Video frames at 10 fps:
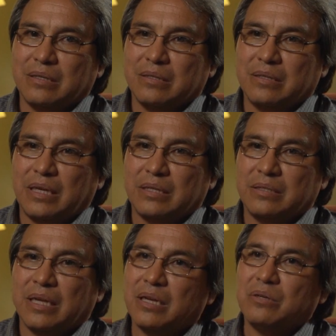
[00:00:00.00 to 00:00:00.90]

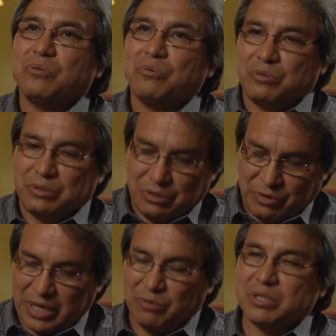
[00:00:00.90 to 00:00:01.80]
that tend toward
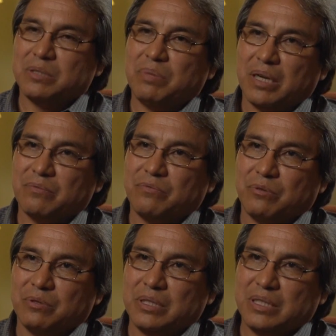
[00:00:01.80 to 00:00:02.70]
greater respect
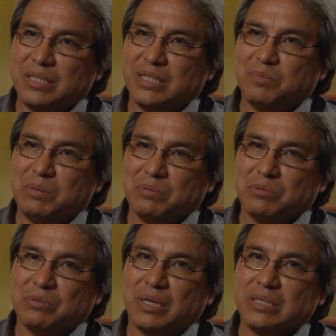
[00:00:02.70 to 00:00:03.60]
for indigenous
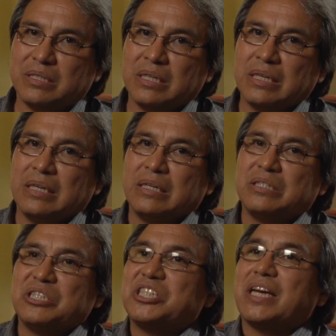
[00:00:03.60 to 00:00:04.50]
peoples' rights,
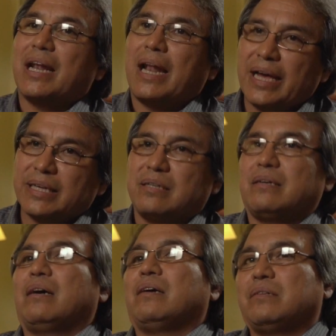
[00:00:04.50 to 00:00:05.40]
to shed light
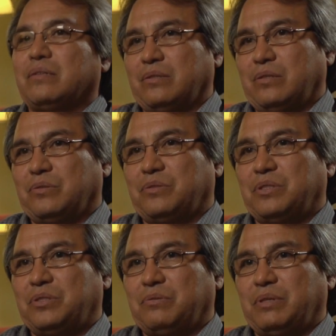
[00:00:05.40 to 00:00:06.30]
on those
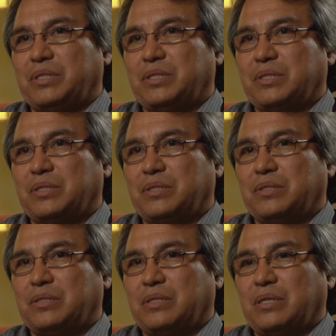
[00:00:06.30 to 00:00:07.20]

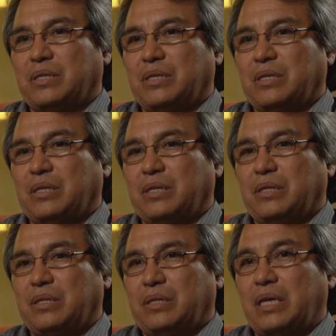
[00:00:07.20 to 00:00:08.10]
situations
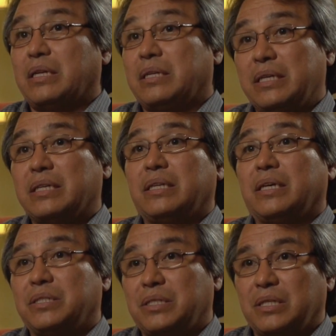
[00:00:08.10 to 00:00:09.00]
that need
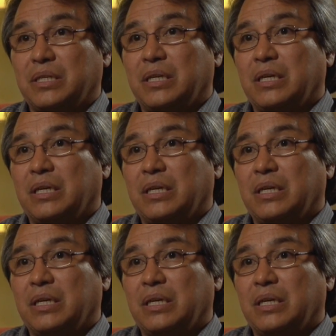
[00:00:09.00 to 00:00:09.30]
attention,